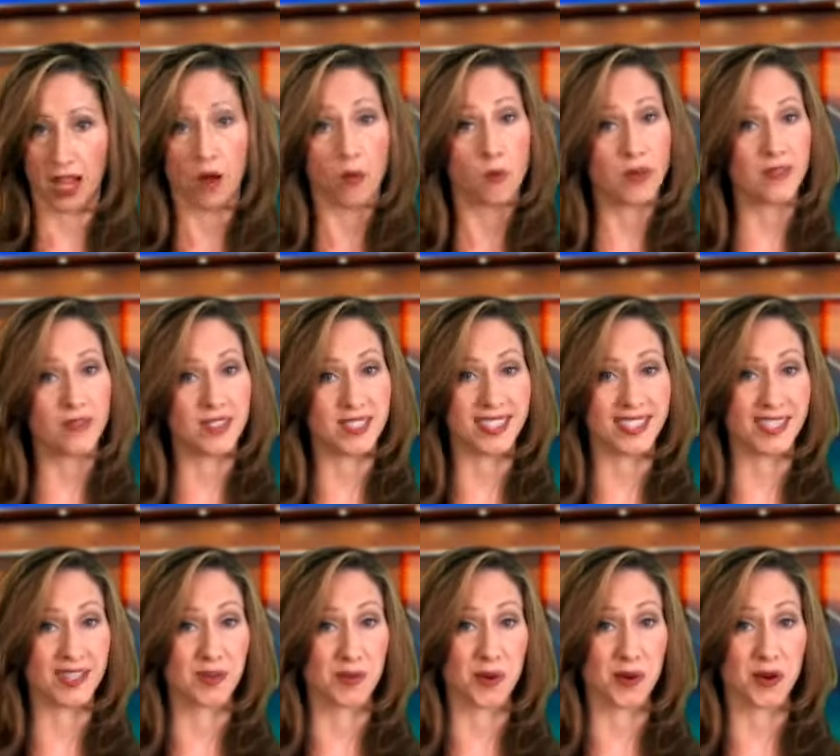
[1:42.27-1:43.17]
We
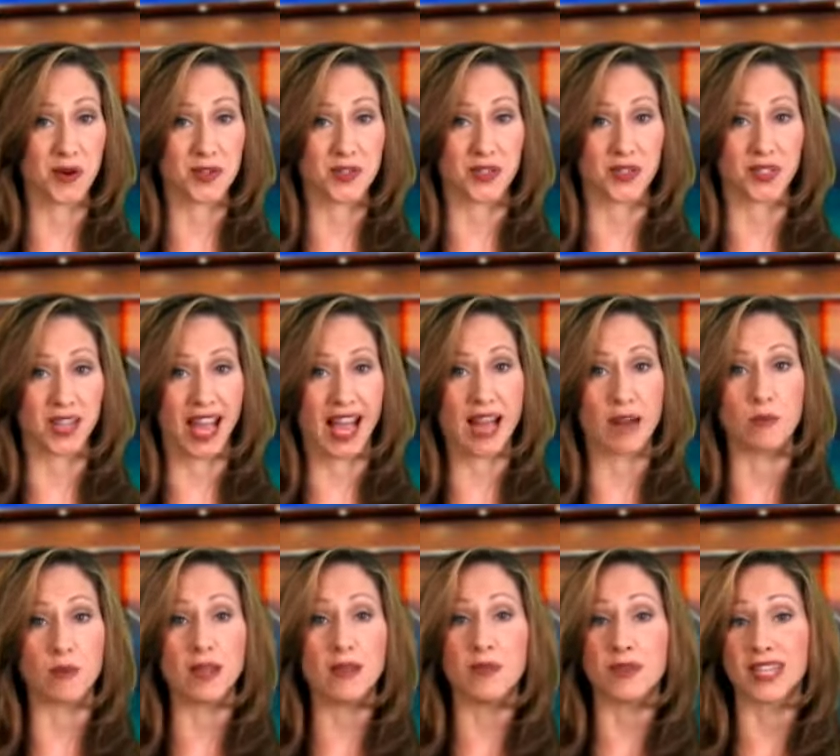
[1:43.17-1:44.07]
visited a rehearsal
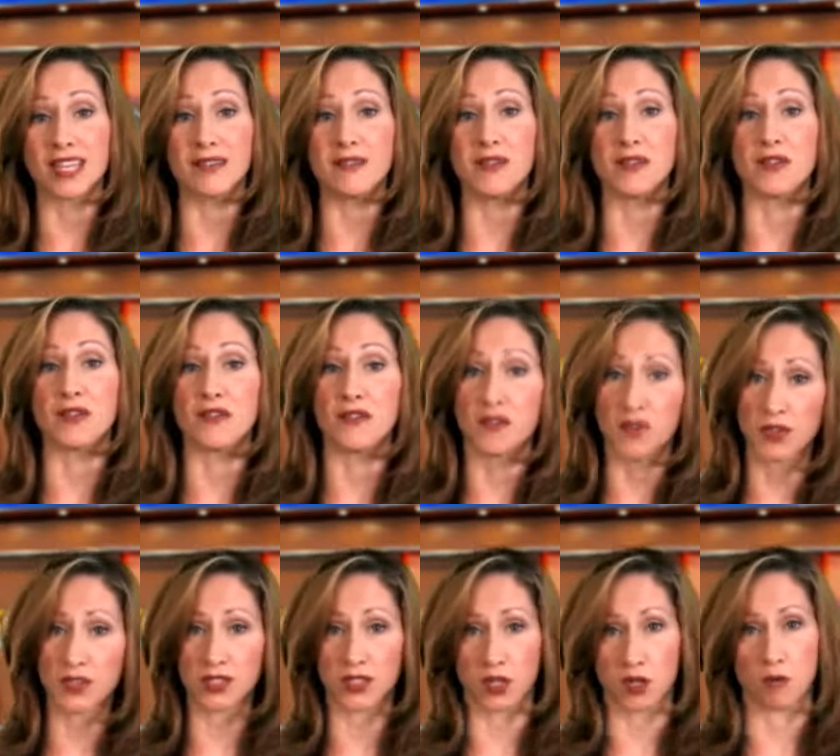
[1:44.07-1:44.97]
and we will give you the
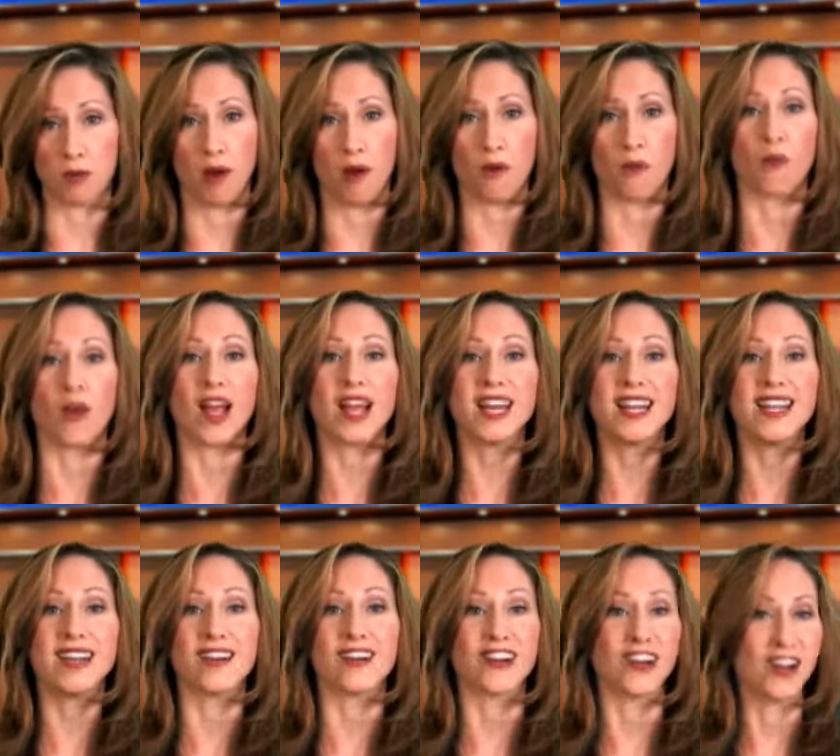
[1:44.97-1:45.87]
full scoop right
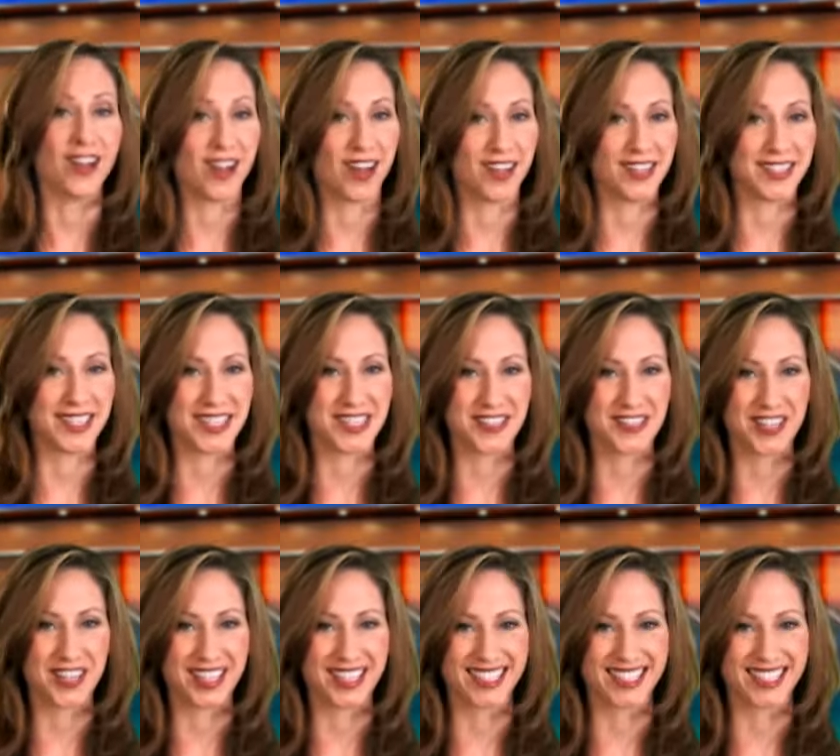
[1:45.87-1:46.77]
here on Dance
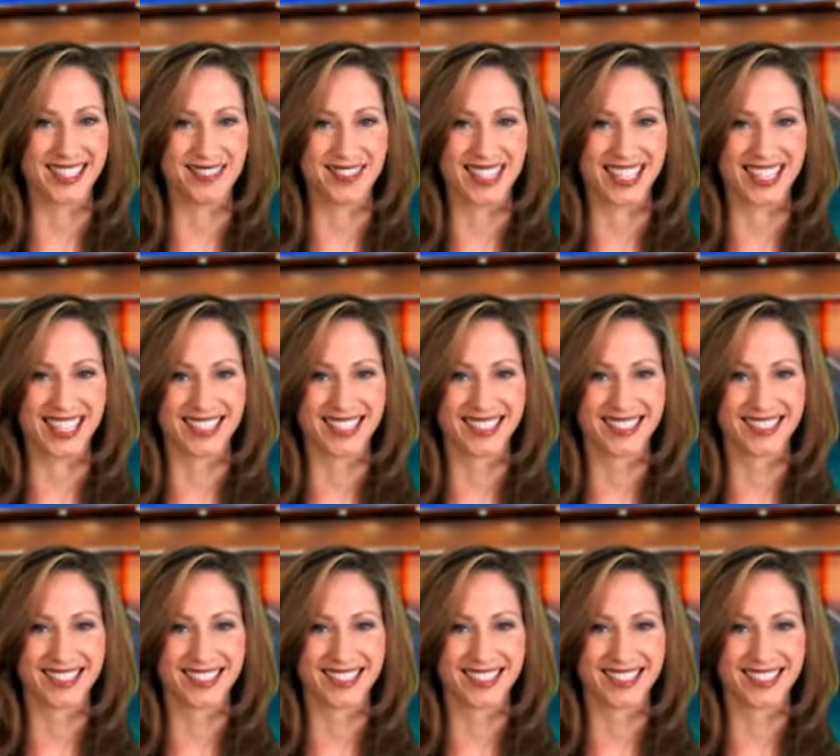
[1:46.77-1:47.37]
Channel TV.